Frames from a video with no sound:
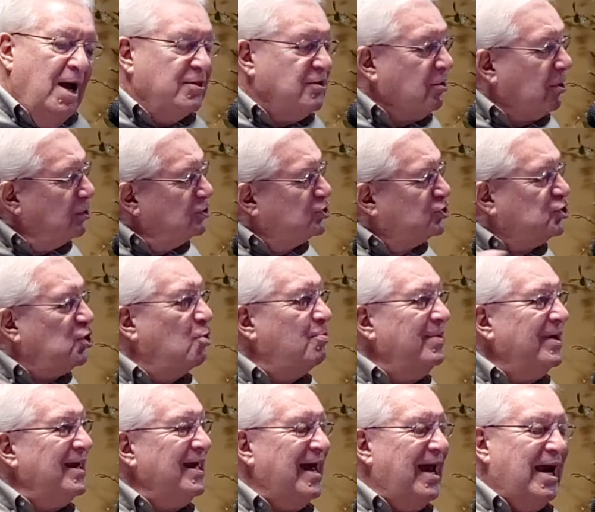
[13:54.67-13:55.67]
There are so
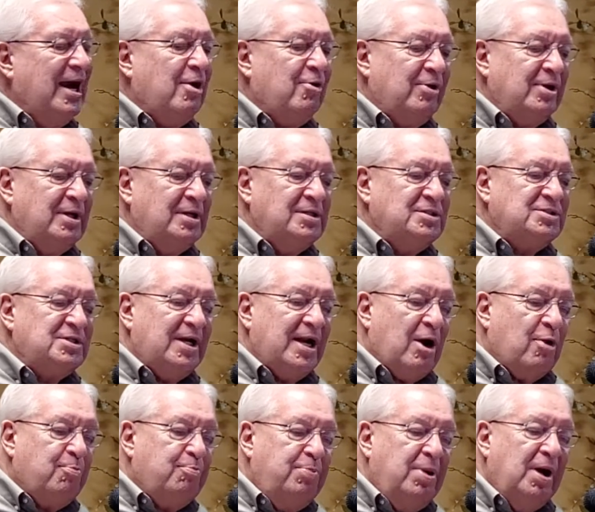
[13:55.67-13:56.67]
many areas in
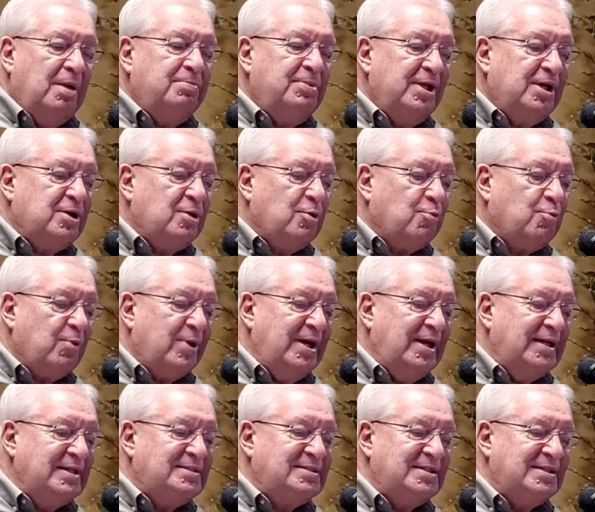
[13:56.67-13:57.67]
our public
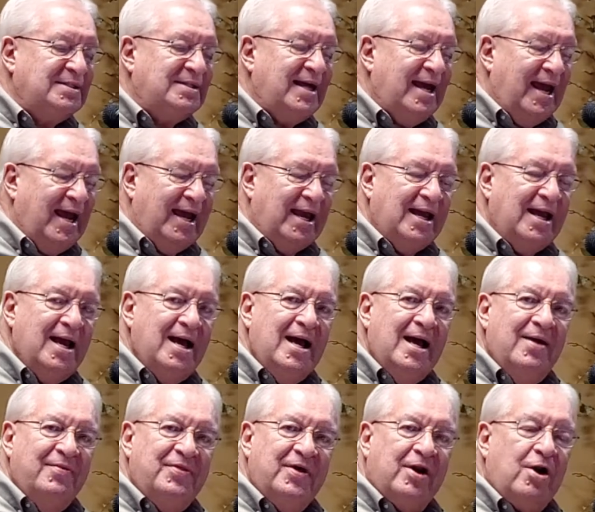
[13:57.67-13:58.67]
arena today
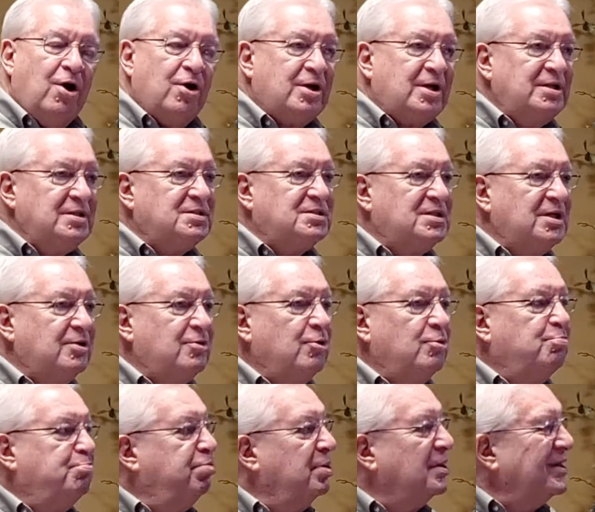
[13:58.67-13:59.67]
that are
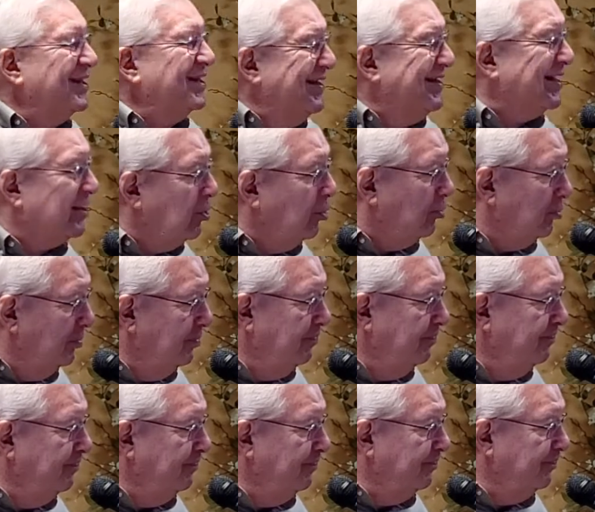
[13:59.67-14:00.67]
considered political.
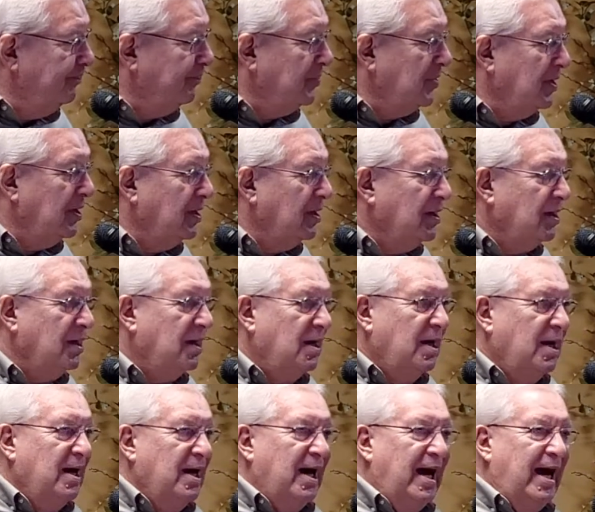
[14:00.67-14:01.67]

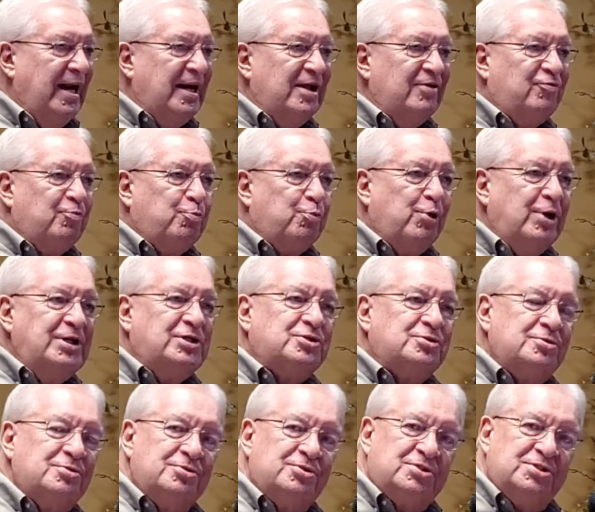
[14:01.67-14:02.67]
And if
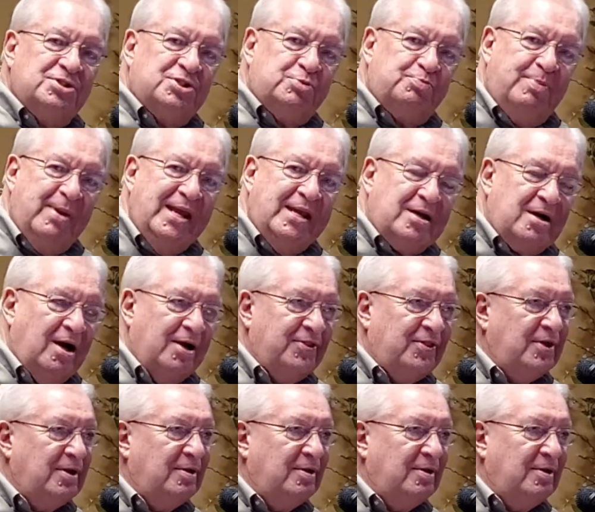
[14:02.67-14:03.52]
preachers speak on